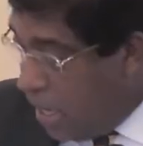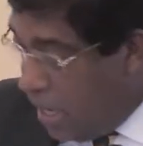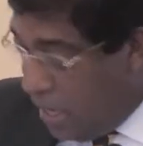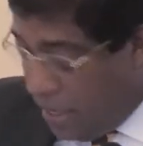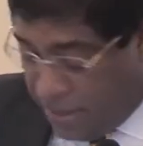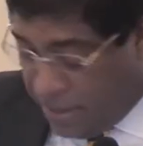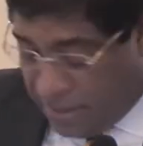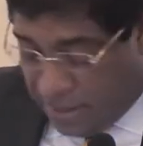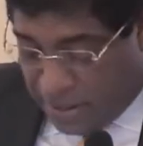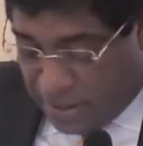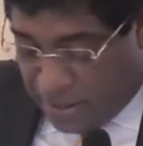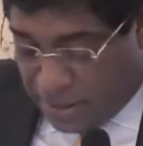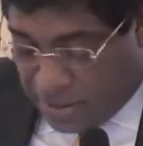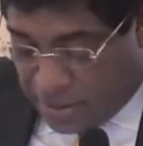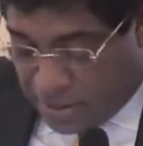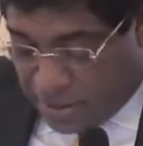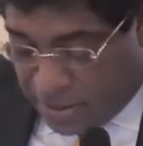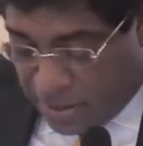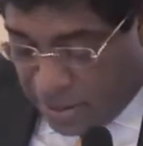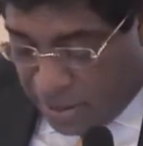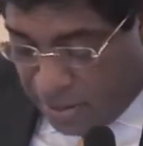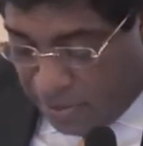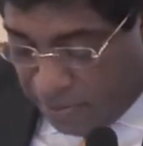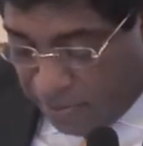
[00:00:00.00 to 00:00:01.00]
It
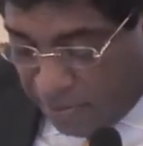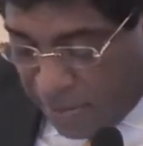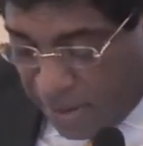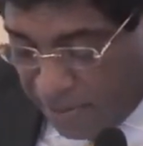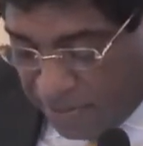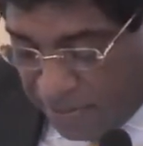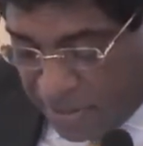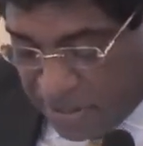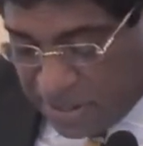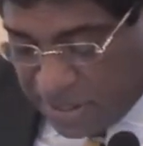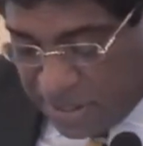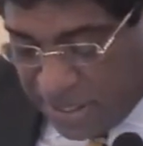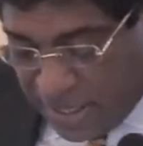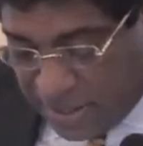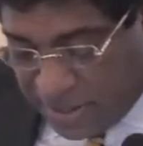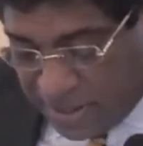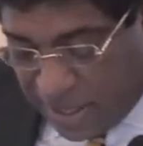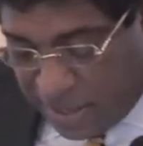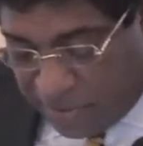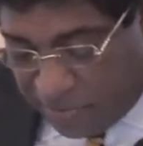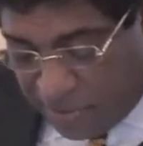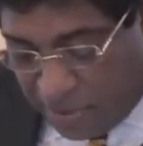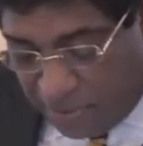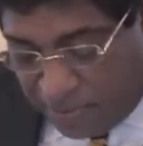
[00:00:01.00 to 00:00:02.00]
is member states
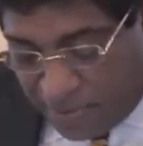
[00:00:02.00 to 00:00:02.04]
that